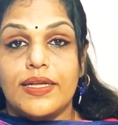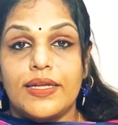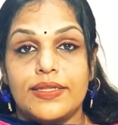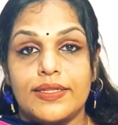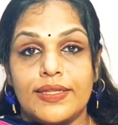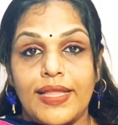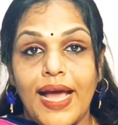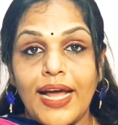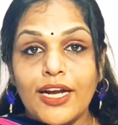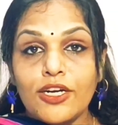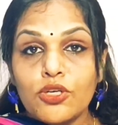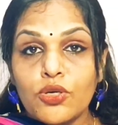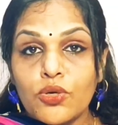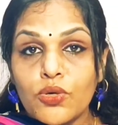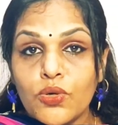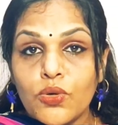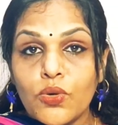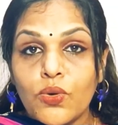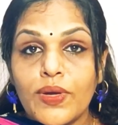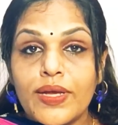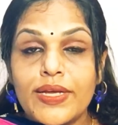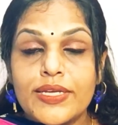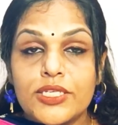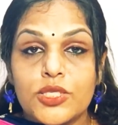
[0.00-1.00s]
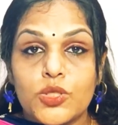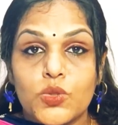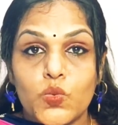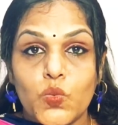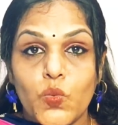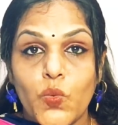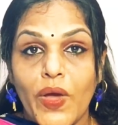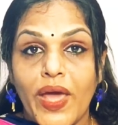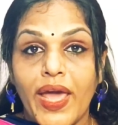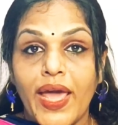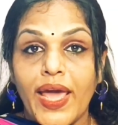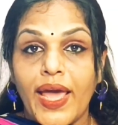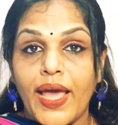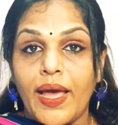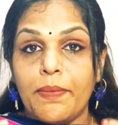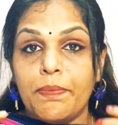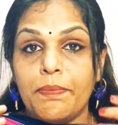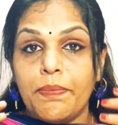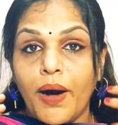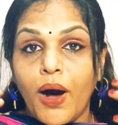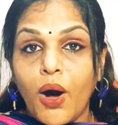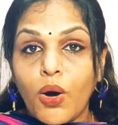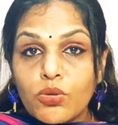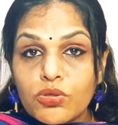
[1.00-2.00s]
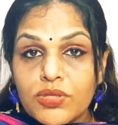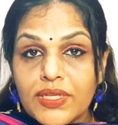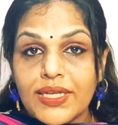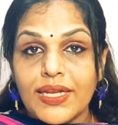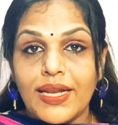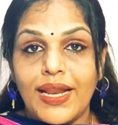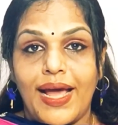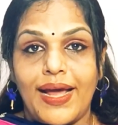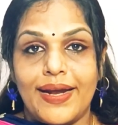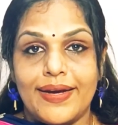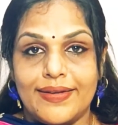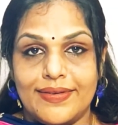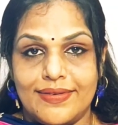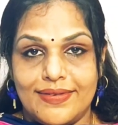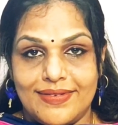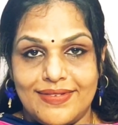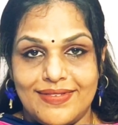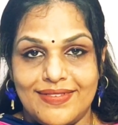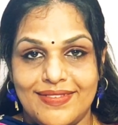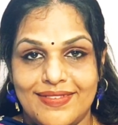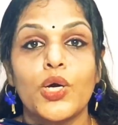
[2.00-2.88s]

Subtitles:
That guru is way above the ladder.